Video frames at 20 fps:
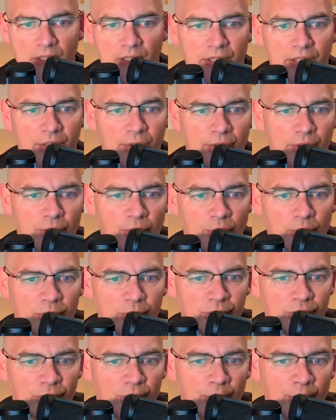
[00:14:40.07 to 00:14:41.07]
I can only hope.
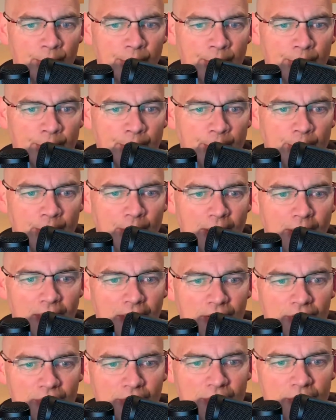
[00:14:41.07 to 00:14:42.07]
So I
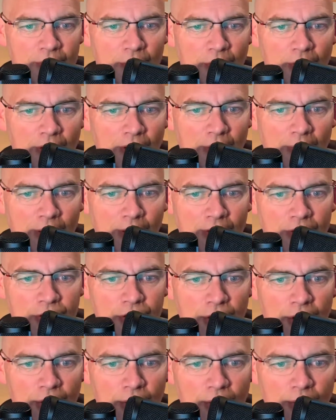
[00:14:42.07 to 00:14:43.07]
asked her if she wanted to come on the
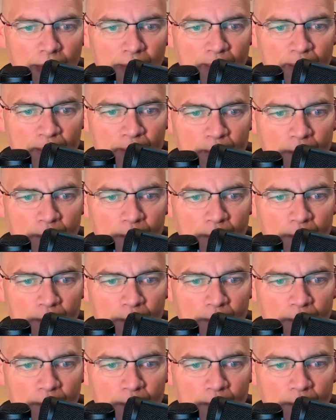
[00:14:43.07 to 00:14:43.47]
show, and